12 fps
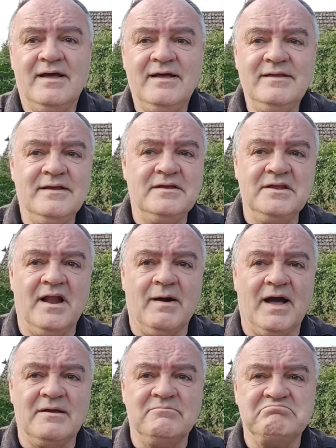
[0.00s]
You know,
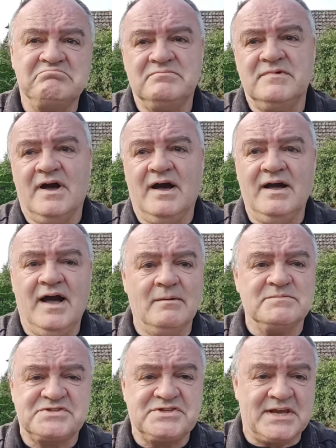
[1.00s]

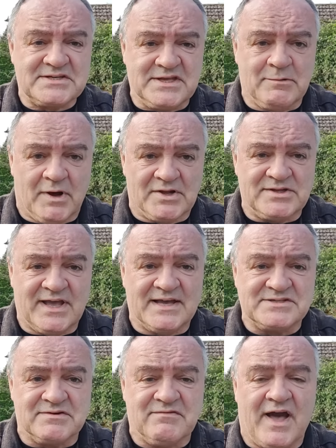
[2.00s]
I'm 61
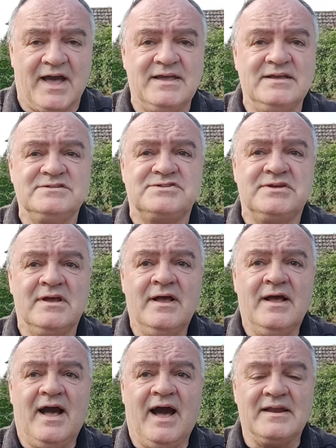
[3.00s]
years of age,
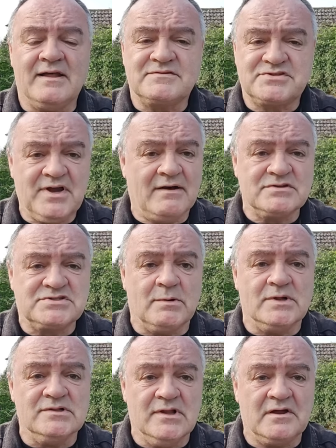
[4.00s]
and I've travelled
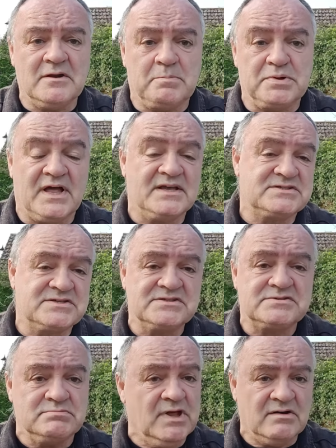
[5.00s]
to a lot of
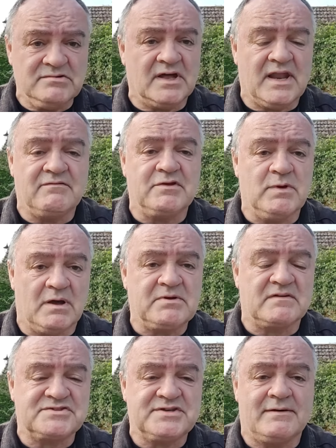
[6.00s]
places, not everywhere,
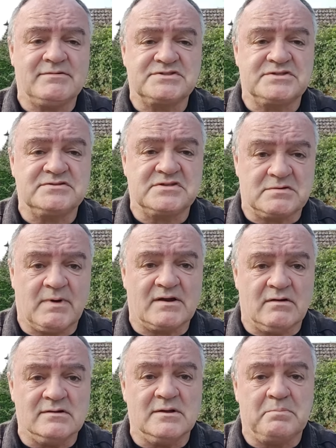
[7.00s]
but I've travelled to just about
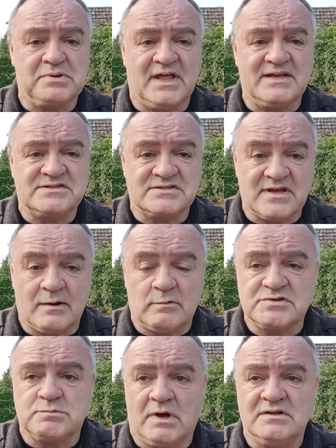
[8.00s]
all the places I
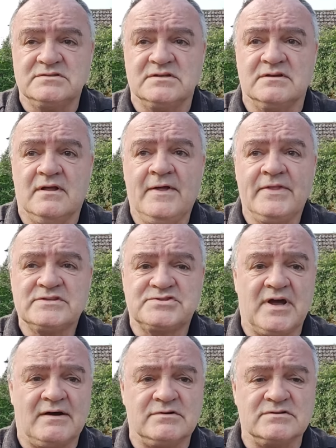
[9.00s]
always wanted to
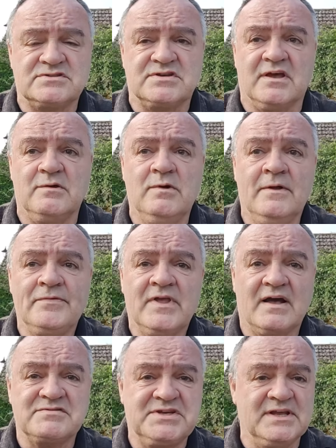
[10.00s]
travel to.
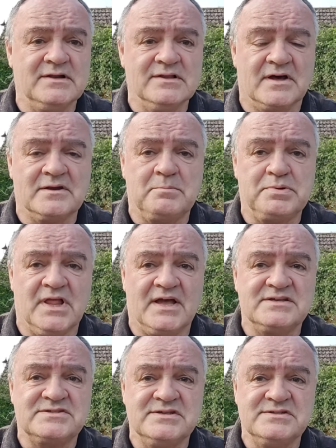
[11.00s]
I've seen a lot of
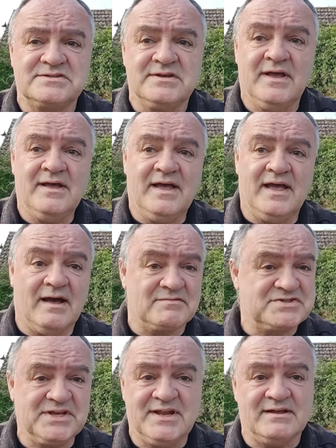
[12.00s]
places.
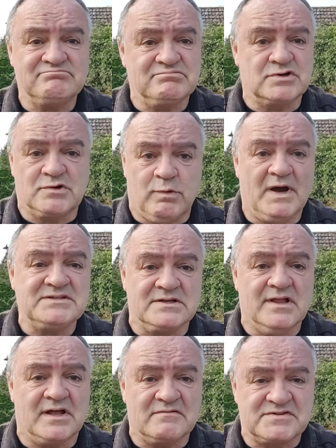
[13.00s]
I've seen quite a
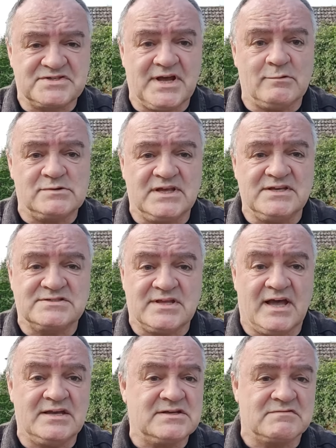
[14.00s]
lot of Southeast
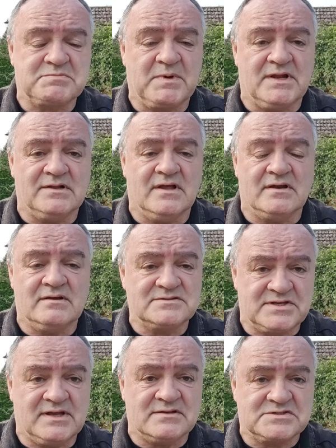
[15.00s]
Asia. I've spent
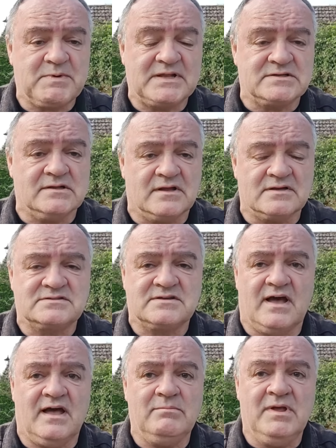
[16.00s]
a lot of
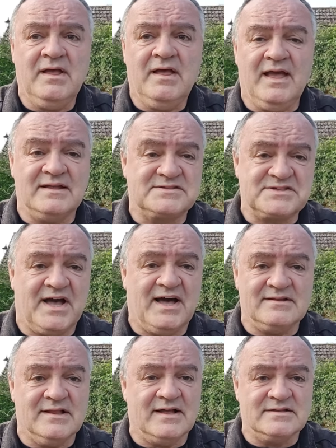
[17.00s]
time in
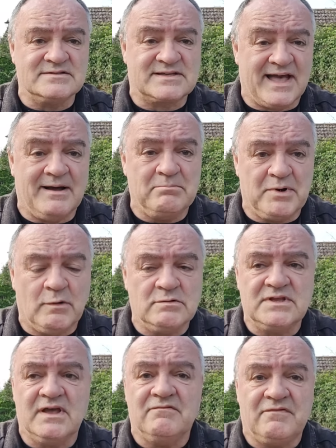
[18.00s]
Thailand,
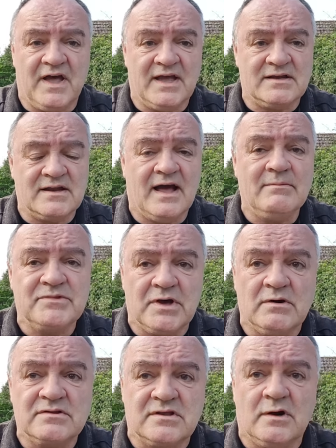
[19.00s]
Cambodia, Vietnam,
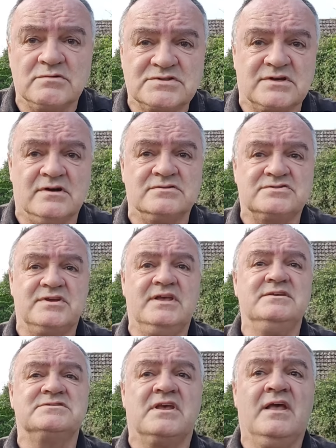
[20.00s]
those
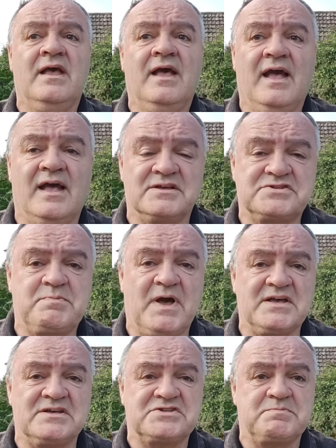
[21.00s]
countries
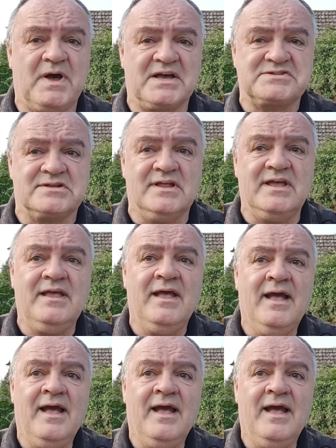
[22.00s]
especially.